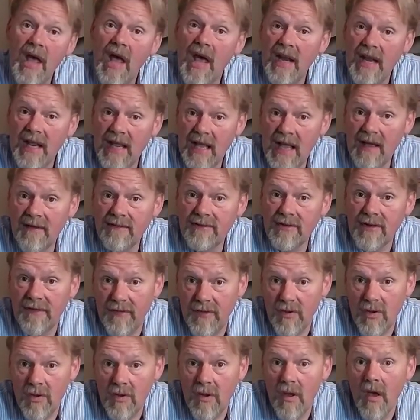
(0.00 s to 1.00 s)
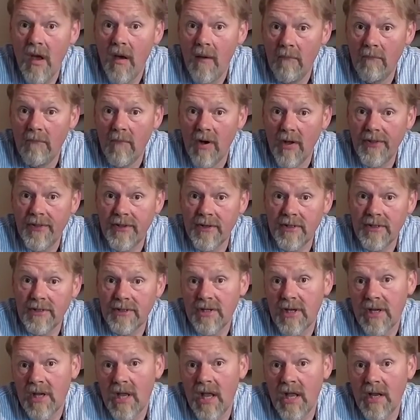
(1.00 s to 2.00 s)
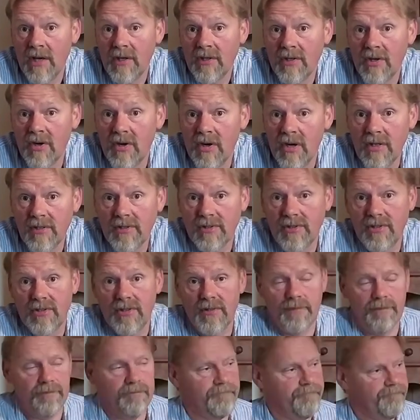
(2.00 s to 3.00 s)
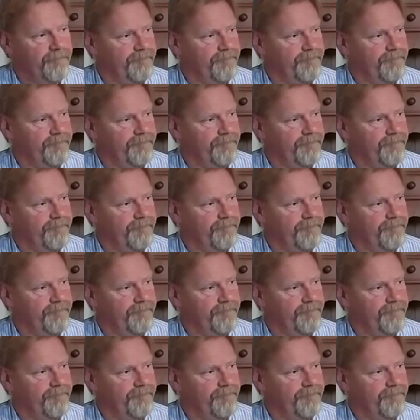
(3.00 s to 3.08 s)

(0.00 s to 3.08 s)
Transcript: and he gives a few mutters and grunts.